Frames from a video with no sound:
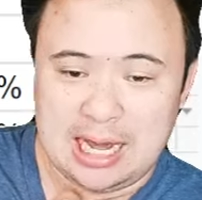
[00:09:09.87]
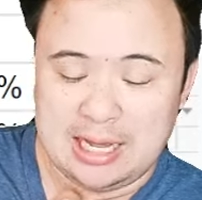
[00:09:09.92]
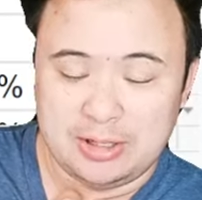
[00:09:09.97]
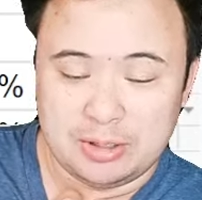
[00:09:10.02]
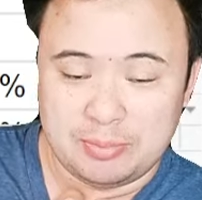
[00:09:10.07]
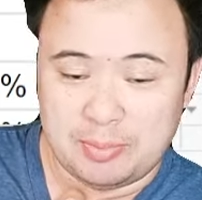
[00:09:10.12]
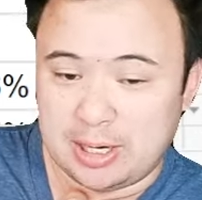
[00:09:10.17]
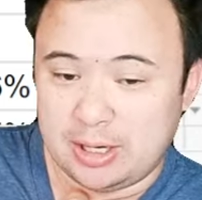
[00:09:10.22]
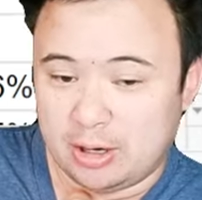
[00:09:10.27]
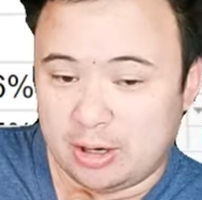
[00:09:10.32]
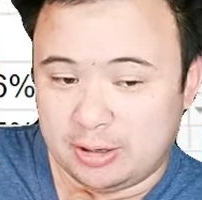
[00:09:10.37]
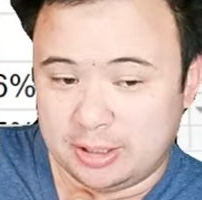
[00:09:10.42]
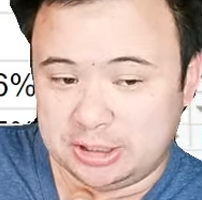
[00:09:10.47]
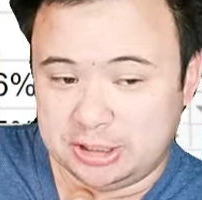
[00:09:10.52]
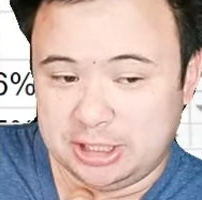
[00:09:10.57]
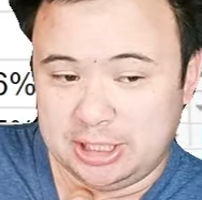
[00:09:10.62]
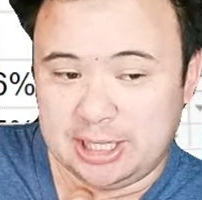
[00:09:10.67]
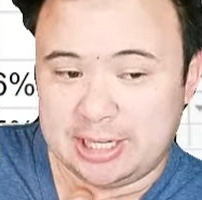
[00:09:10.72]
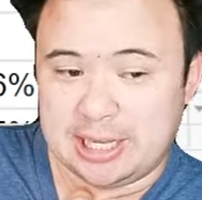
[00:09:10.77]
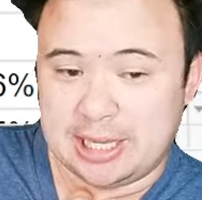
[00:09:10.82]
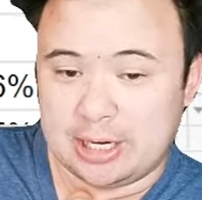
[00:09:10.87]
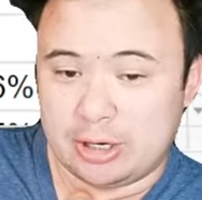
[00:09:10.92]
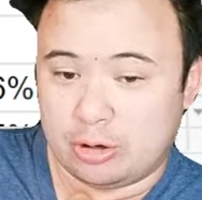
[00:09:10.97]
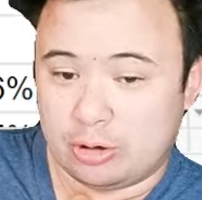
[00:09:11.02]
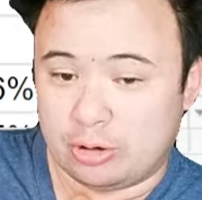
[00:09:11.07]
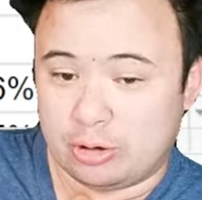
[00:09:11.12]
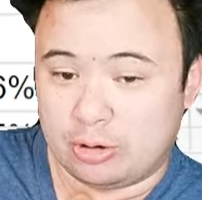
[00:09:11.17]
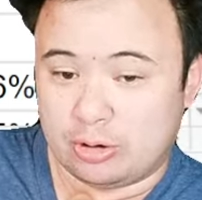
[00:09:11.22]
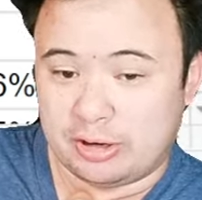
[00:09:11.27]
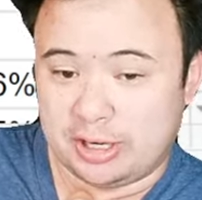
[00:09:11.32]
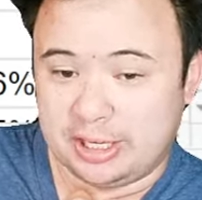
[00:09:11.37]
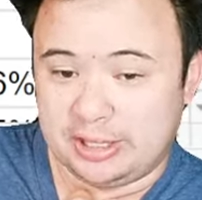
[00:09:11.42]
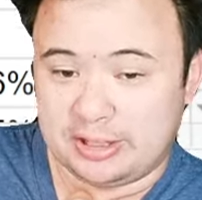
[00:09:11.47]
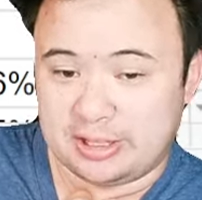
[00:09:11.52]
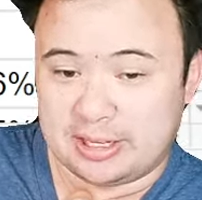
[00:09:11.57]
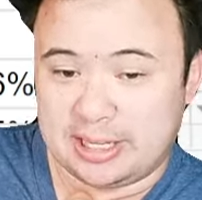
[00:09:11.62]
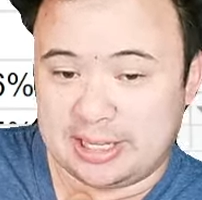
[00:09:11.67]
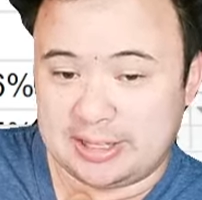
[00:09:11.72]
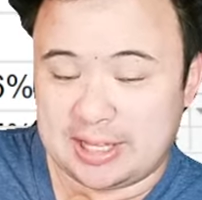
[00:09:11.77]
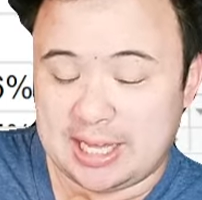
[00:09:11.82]
To my knowledge, he didn't get hurt or
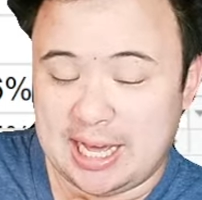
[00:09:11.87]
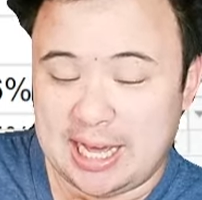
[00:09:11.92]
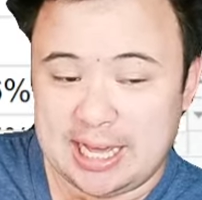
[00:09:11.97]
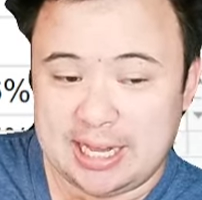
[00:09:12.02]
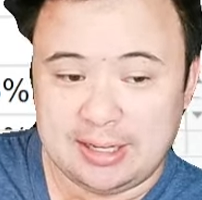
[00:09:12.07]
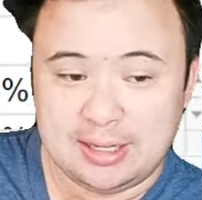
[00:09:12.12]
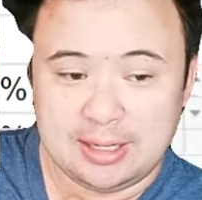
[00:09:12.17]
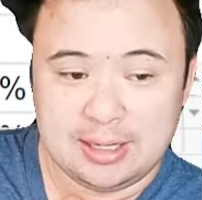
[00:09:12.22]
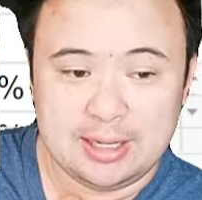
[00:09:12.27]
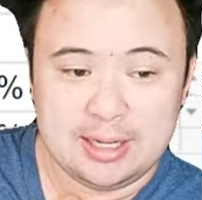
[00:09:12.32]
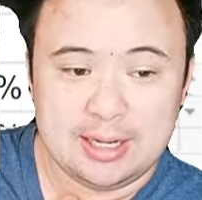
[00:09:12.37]
anything like that.